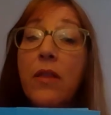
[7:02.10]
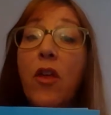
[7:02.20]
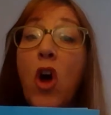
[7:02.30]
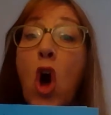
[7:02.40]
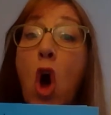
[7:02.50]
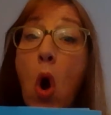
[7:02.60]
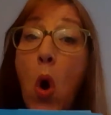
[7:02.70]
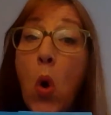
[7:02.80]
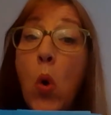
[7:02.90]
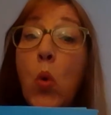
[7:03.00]
the
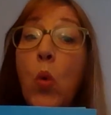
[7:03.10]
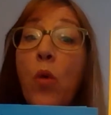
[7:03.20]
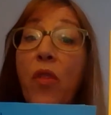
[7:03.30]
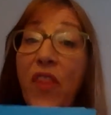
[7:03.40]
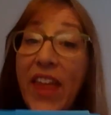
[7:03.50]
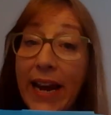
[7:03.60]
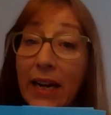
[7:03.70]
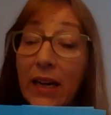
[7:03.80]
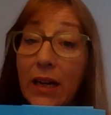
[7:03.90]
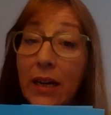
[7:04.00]
whole
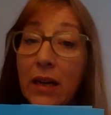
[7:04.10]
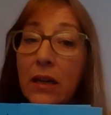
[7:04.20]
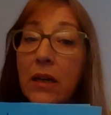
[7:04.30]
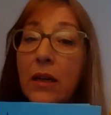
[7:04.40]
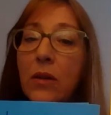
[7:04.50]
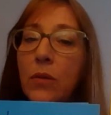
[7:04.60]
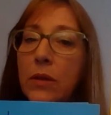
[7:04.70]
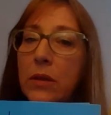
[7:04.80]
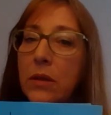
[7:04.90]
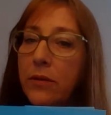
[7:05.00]
thing
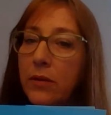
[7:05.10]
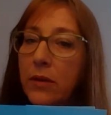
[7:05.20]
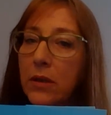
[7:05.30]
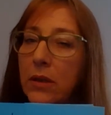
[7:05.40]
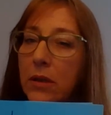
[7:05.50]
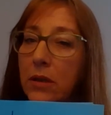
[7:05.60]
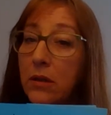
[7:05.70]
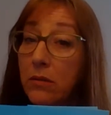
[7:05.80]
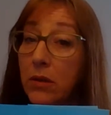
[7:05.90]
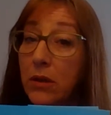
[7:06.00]
was different to
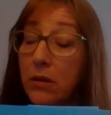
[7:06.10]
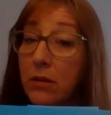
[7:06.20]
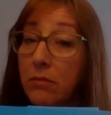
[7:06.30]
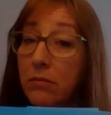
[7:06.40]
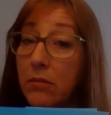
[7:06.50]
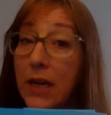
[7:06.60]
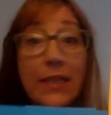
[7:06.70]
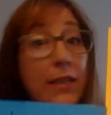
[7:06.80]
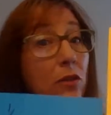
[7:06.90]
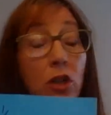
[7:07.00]
start with.
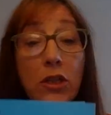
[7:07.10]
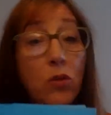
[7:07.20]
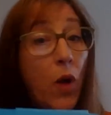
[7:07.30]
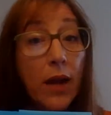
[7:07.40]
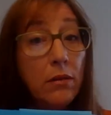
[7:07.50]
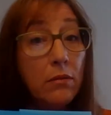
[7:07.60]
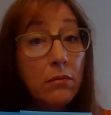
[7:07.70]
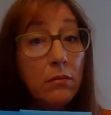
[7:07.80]
It's still just one.